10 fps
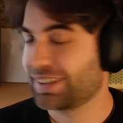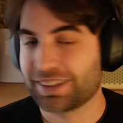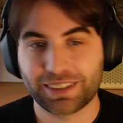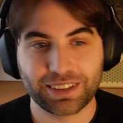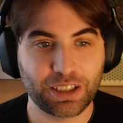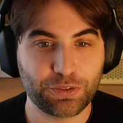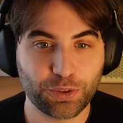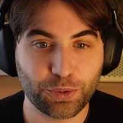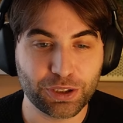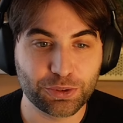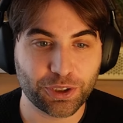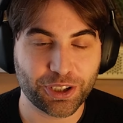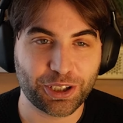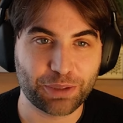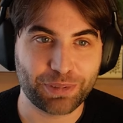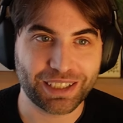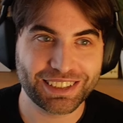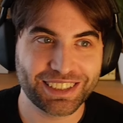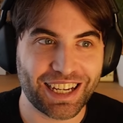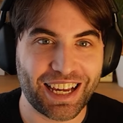If you want to order the
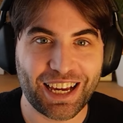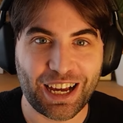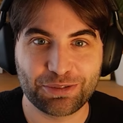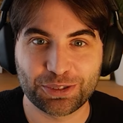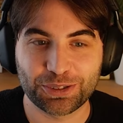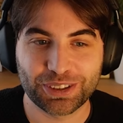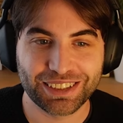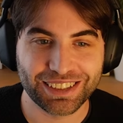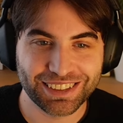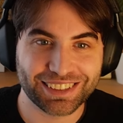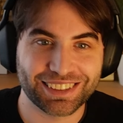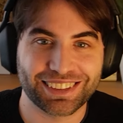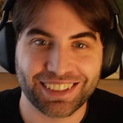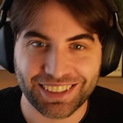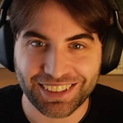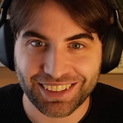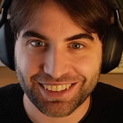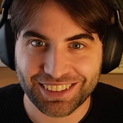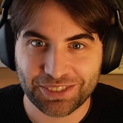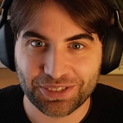plushie, I have to insist.
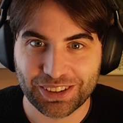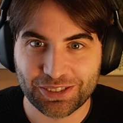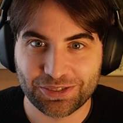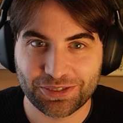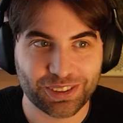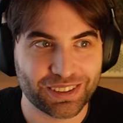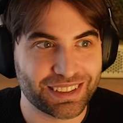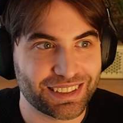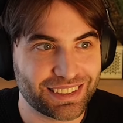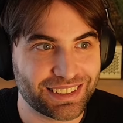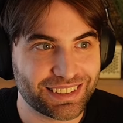Let me look for the